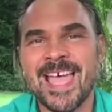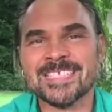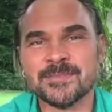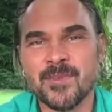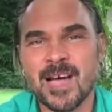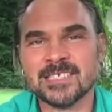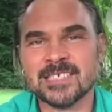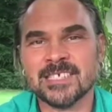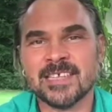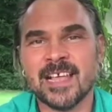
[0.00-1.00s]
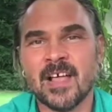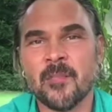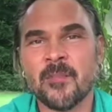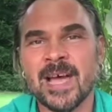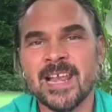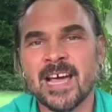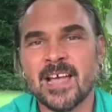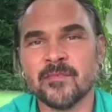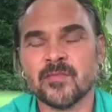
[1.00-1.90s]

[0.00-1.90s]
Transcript: as much as it helped my life